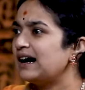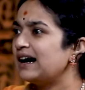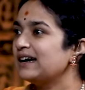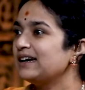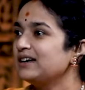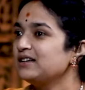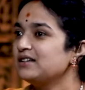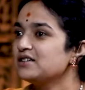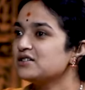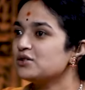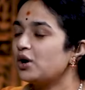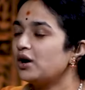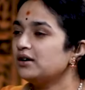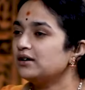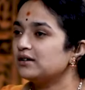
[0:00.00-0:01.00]
It is
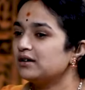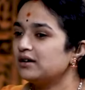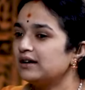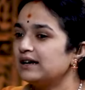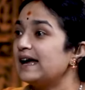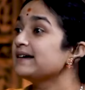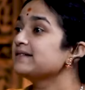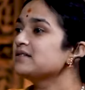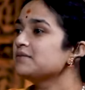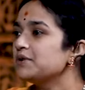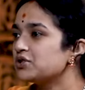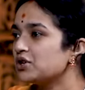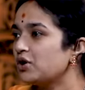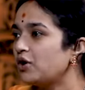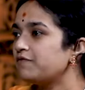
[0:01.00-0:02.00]
not an
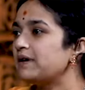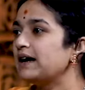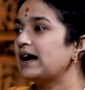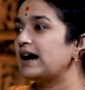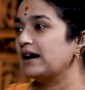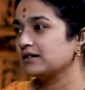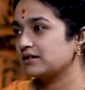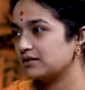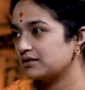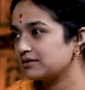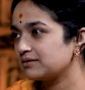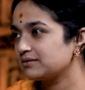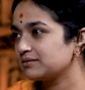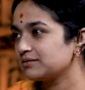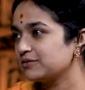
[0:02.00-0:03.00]
exhibition of my art
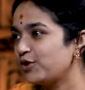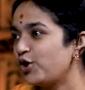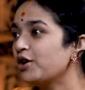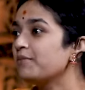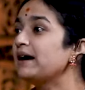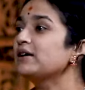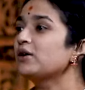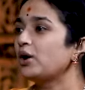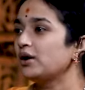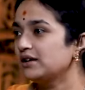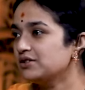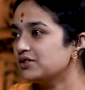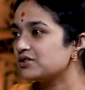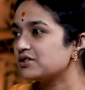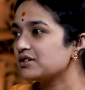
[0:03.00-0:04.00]
or my
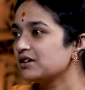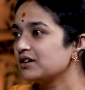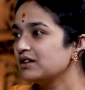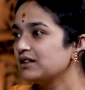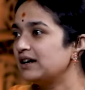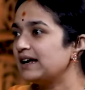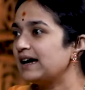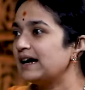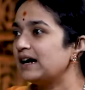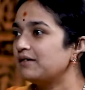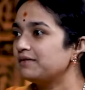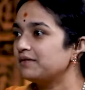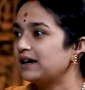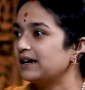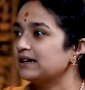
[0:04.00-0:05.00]
knowledge that
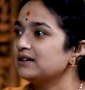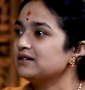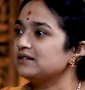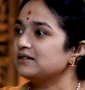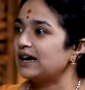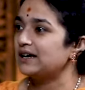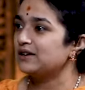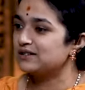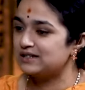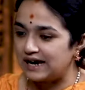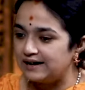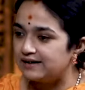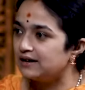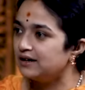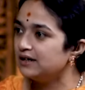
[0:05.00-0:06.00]
I
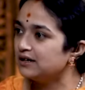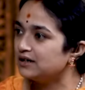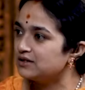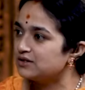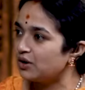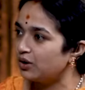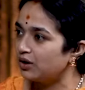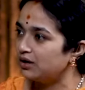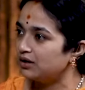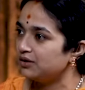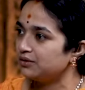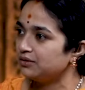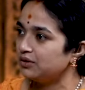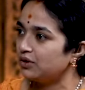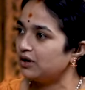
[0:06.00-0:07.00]
start reading his
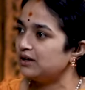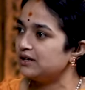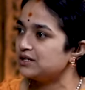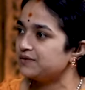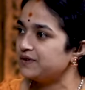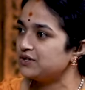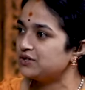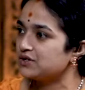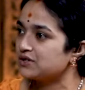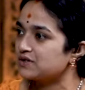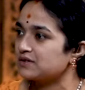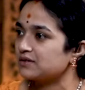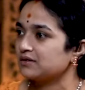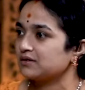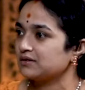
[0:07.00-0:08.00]
all his features
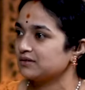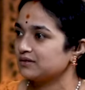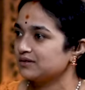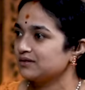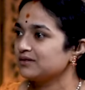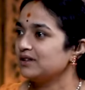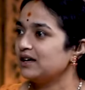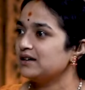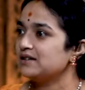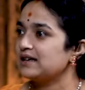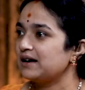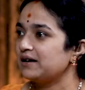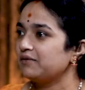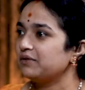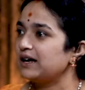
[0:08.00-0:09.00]

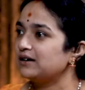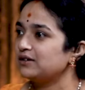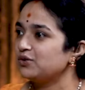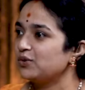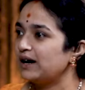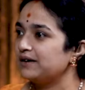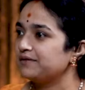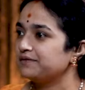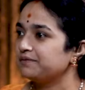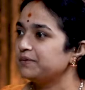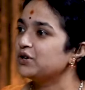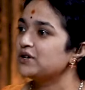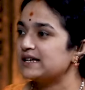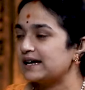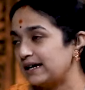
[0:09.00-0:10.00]
that you have,
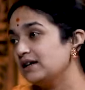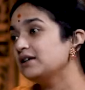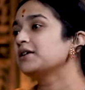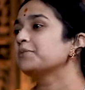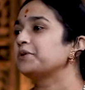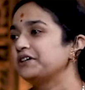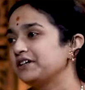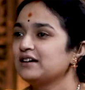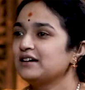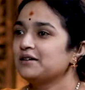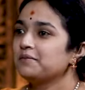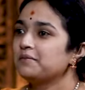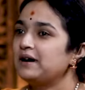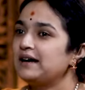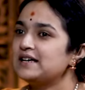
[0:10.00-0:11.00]
because I can interpret it.
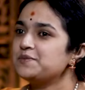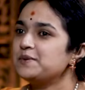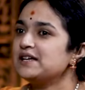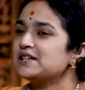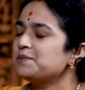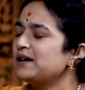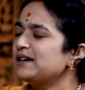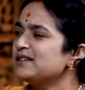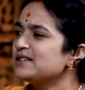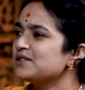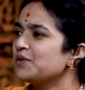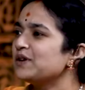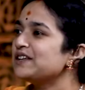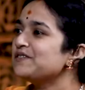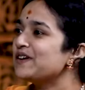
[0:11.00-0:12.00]
My husband explained this
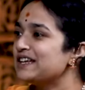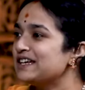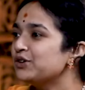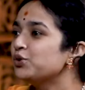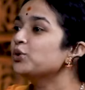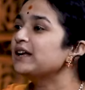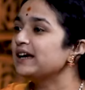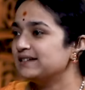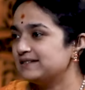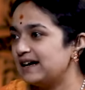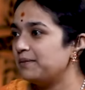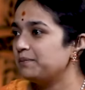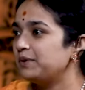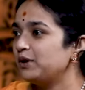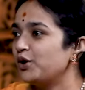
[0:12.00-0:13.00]
with a very good
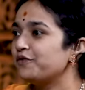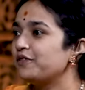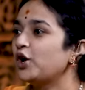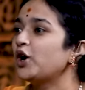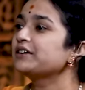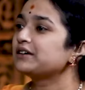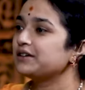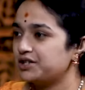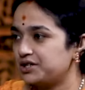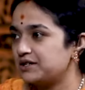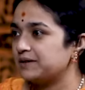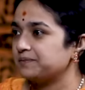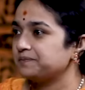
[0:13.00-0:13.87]
example of Lord Krishna.